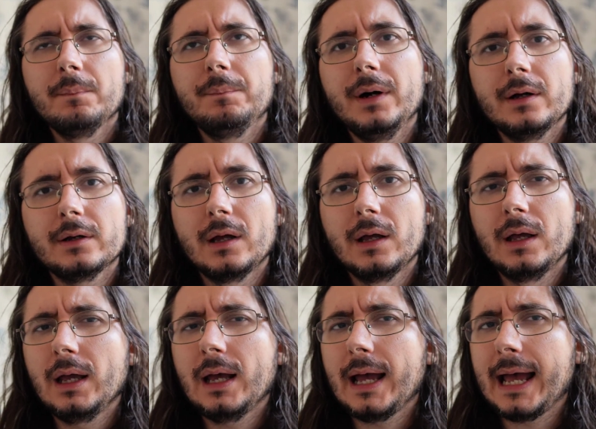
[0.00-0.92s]
But
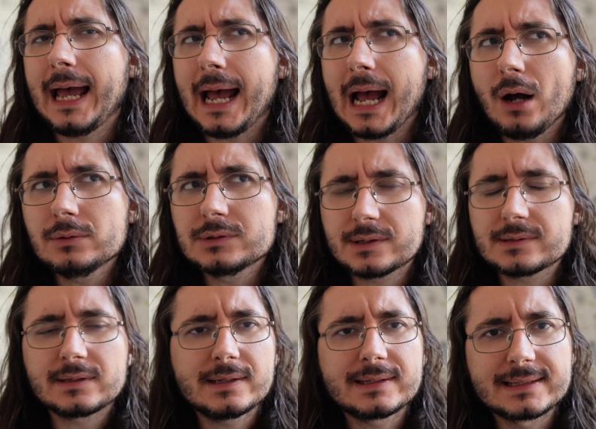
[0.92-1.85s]
how
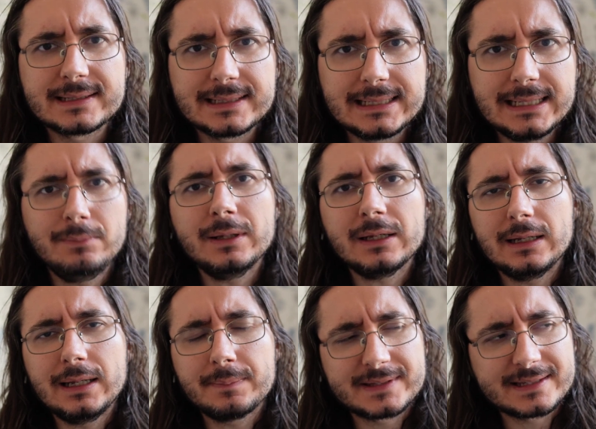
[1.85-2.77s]
does this
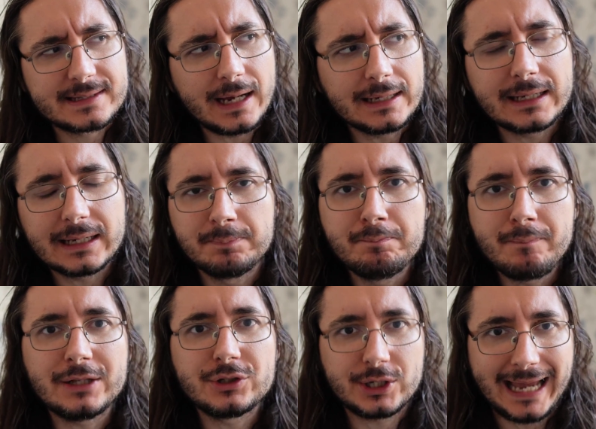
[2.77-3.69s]
seemingly psychic
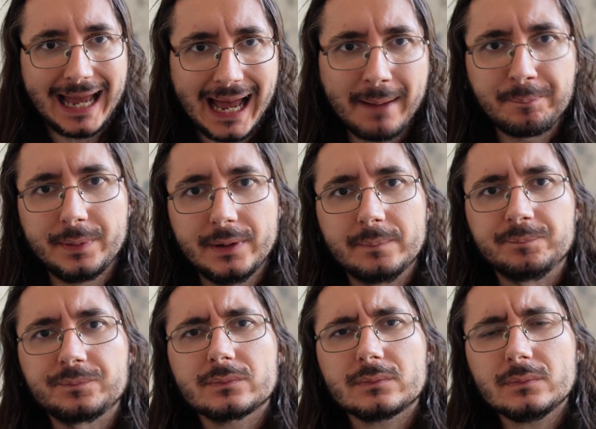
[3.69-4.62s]
magic happen?
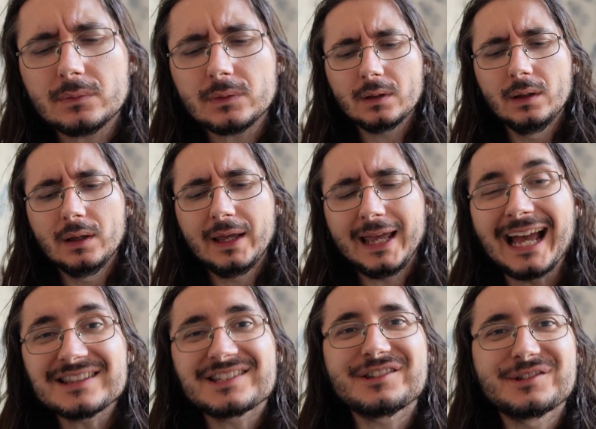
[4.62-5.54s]

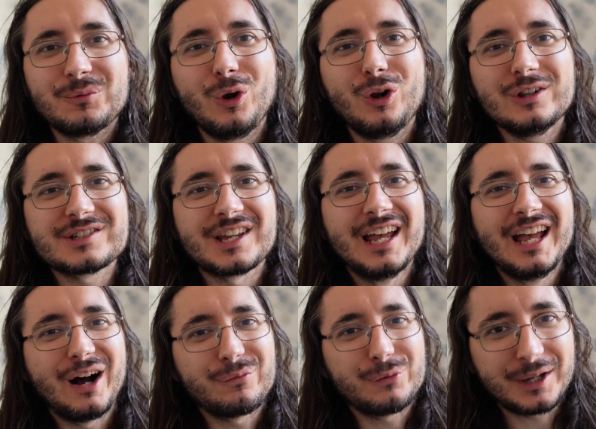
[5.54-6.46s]
Enter the world
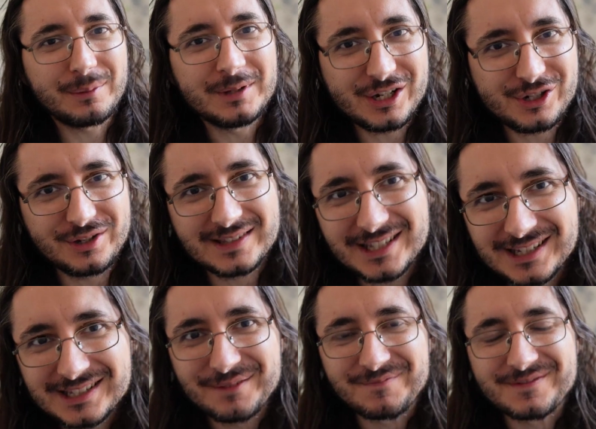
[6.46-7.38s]
of recommendation
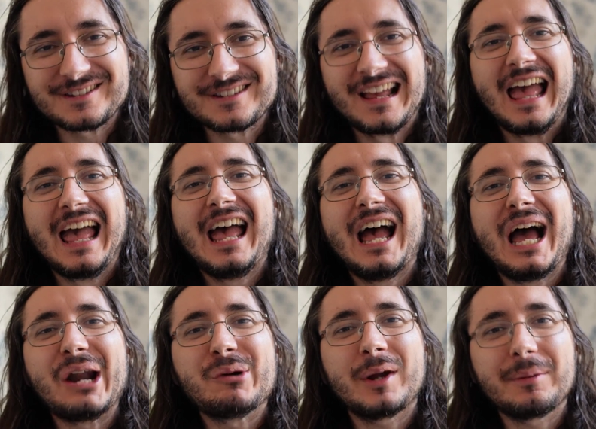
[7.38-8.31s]
systems.
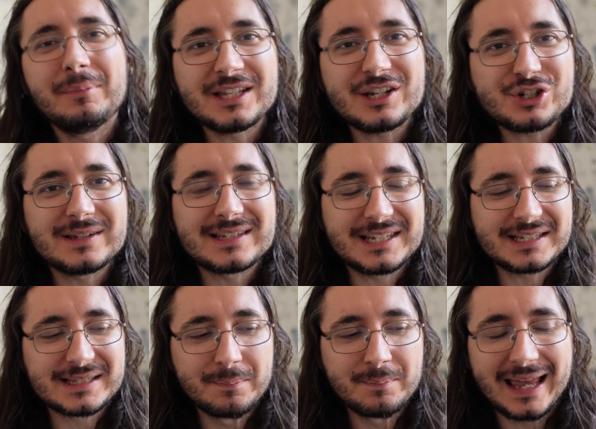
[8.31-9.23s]
A recommendation
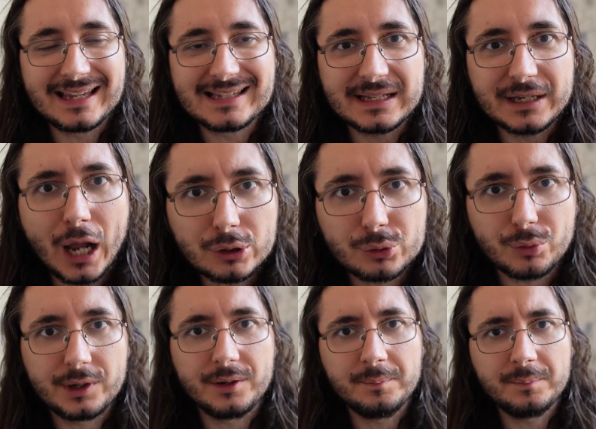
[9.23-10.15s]
system is an
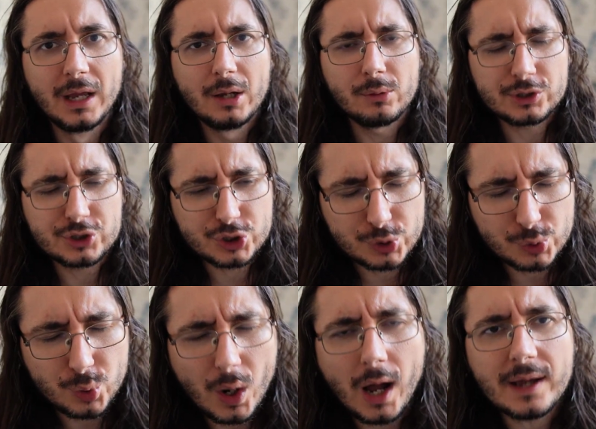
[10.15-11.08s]
algorithm which
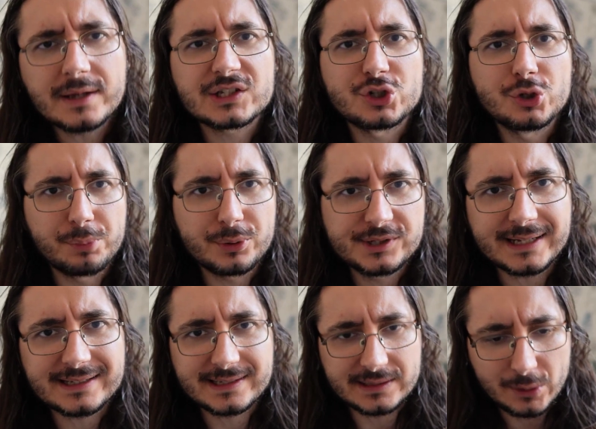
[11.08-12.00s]
tries to
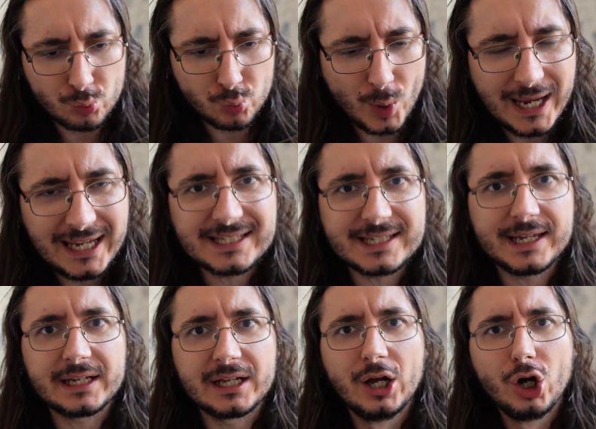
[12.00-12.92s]
predict the
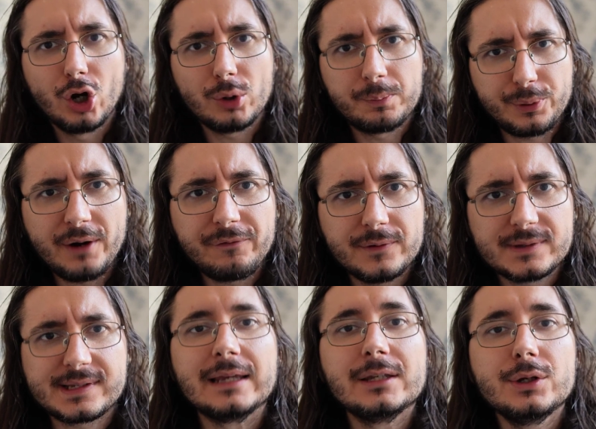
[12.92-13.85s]
rating or
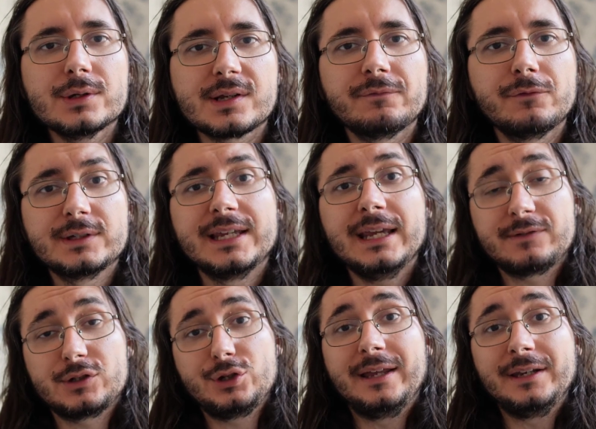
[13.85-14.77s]
preference a user would
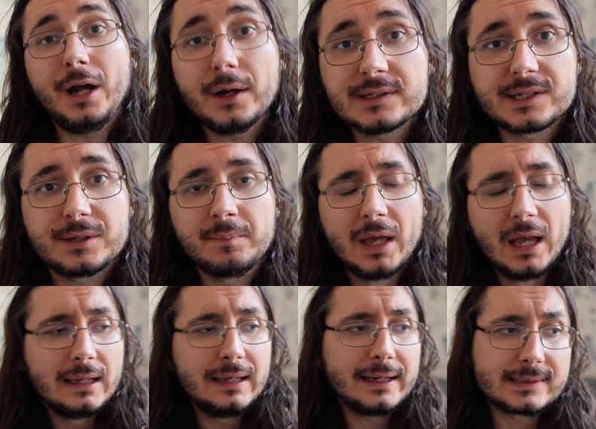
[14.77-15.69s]
give to an item,
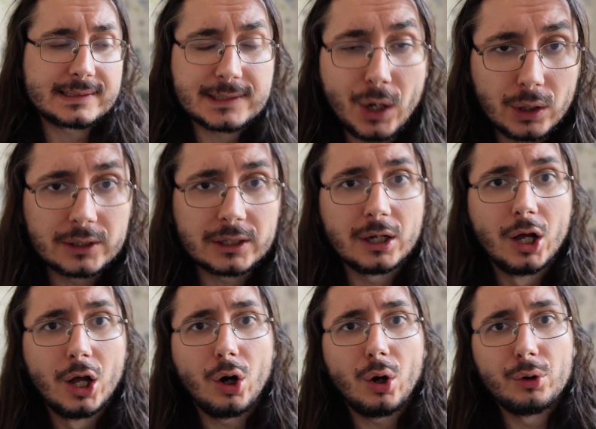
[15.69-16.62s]
like a song
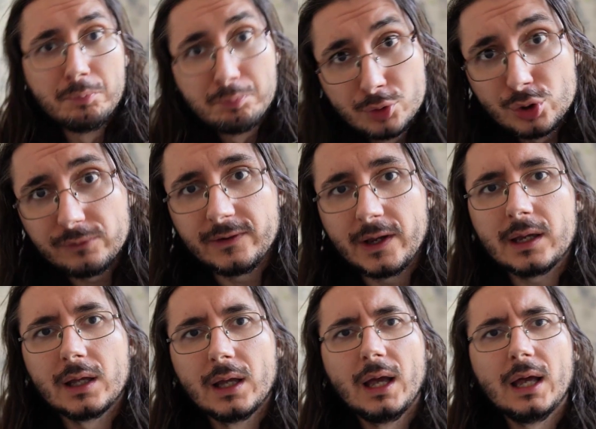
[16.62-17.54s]
or a
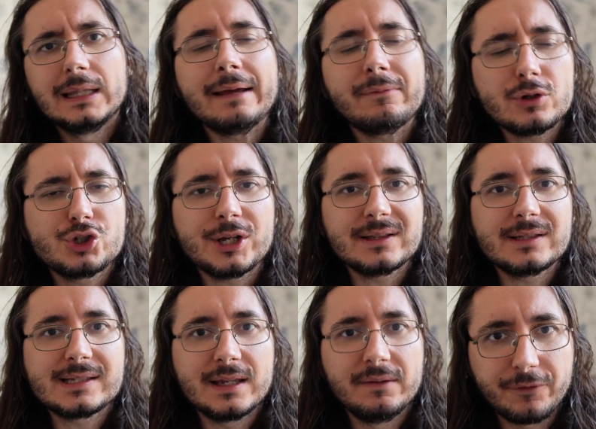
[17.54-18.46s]
movie. Leveraging
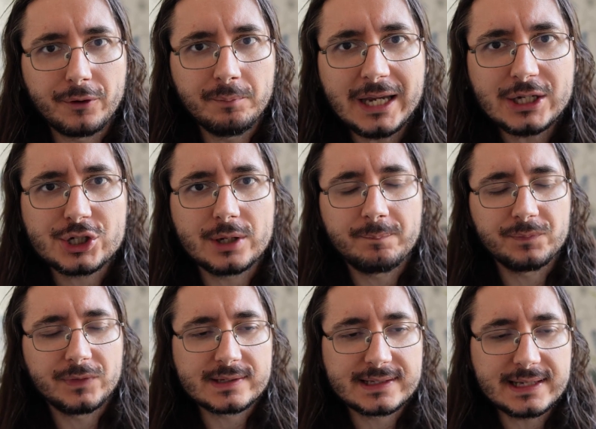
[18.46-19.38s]
this
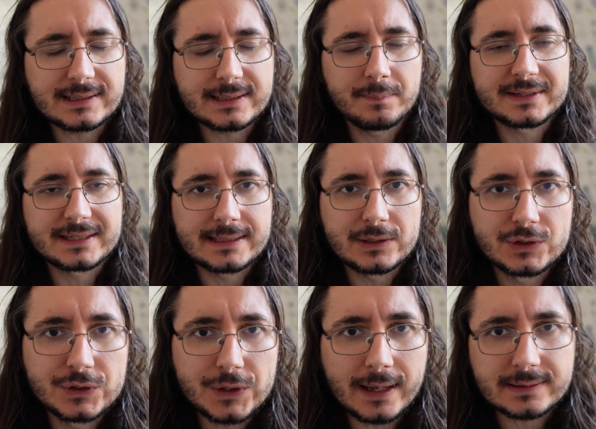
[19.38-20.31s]
information, the system
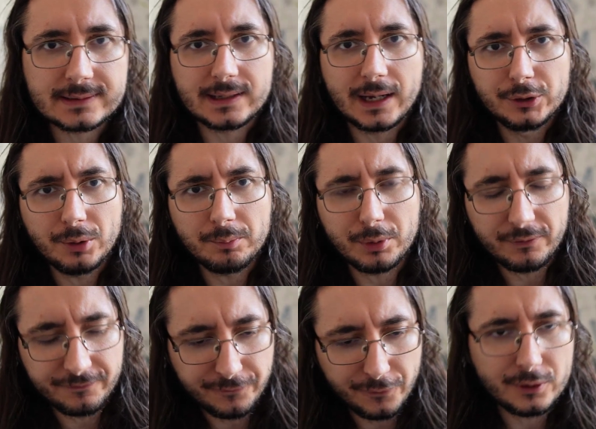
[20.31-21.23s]
suggests a number
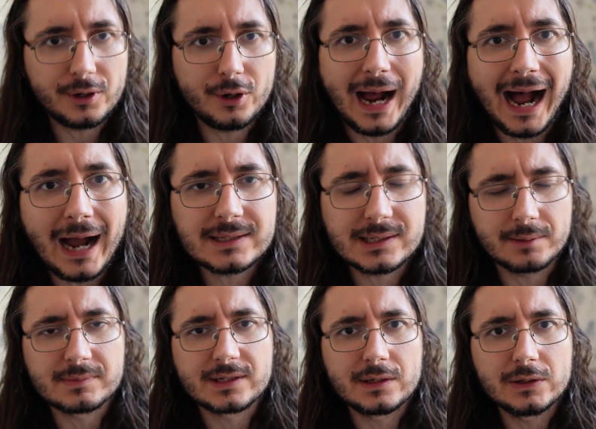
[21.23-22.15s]
of further
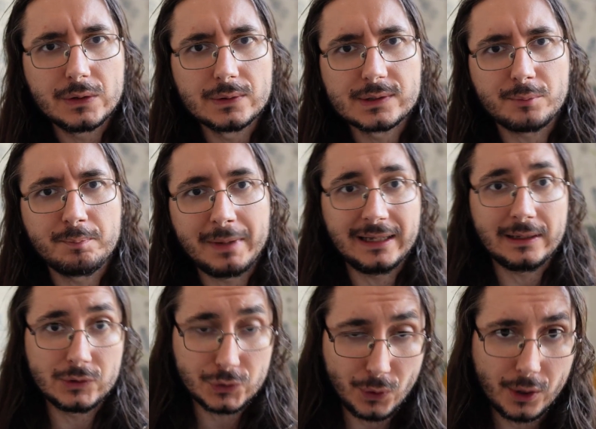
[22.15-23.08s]
items the user may
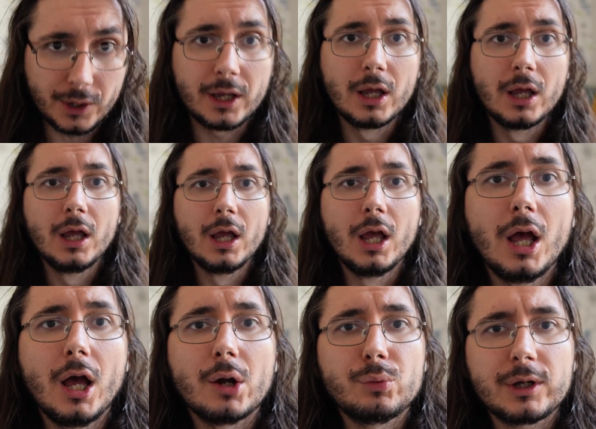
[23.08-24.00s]
enjoy.
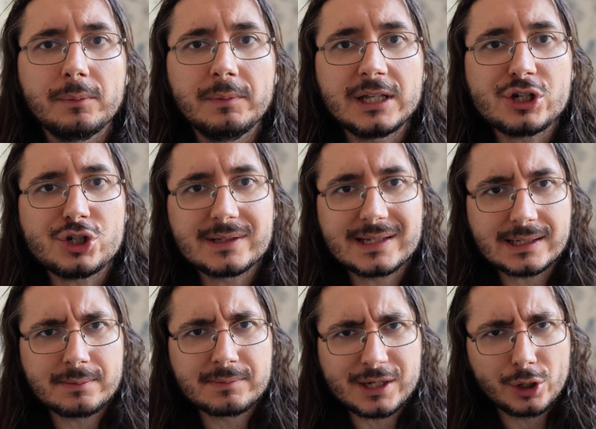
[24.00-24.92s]
Recommendation
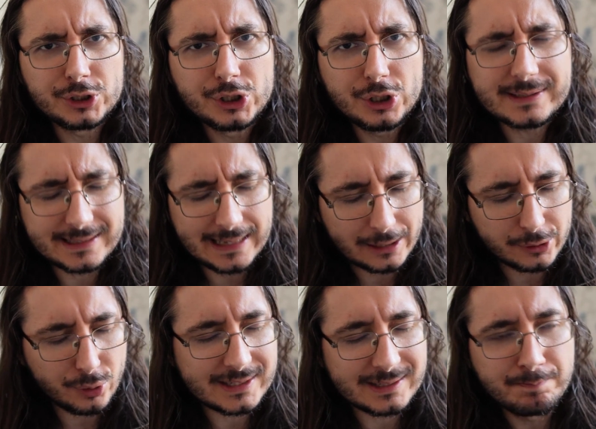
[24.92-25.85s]
systems are used
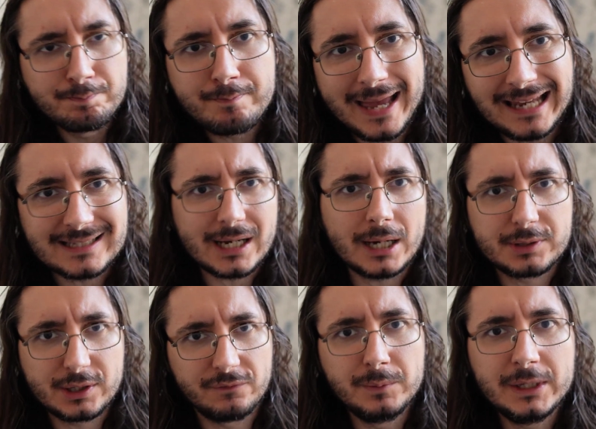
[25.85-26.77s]
across many
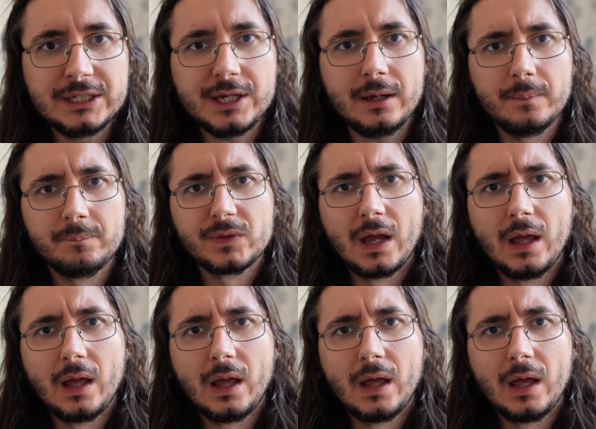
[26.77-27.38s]
types of media.